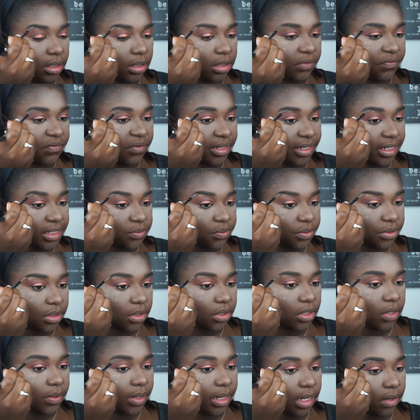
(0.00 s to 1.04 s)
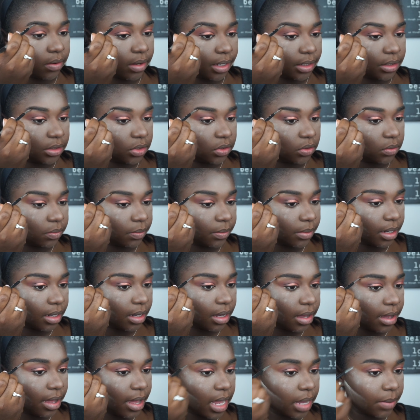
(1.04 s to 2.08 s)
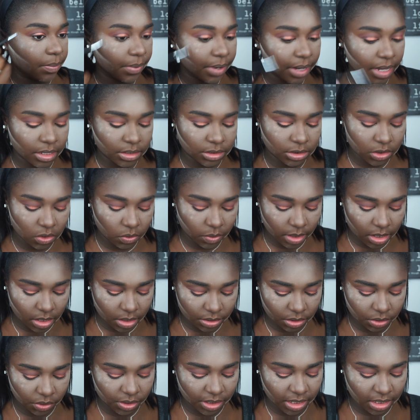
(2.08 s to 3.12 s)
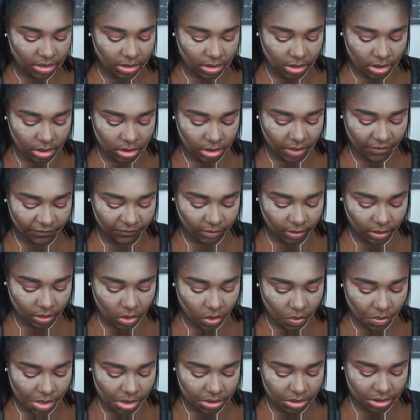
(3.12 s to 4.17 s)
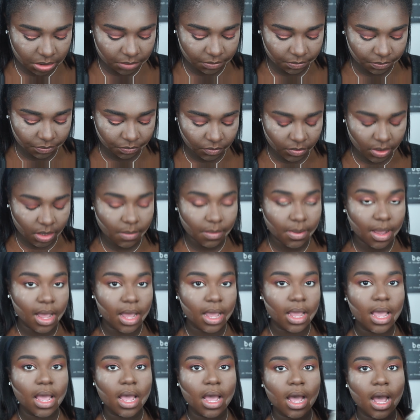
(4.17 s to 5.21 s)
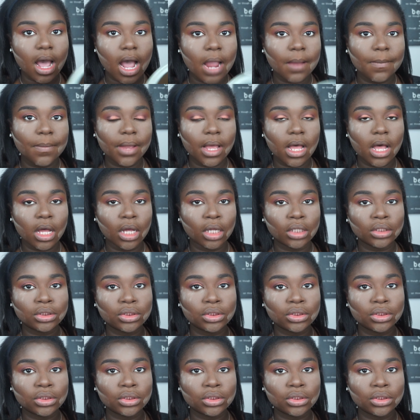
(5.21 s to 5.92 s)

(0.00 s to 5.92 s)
And if you guys wanna know how I do my eyebrows so well, then you guys can definitely go watch my eyebrow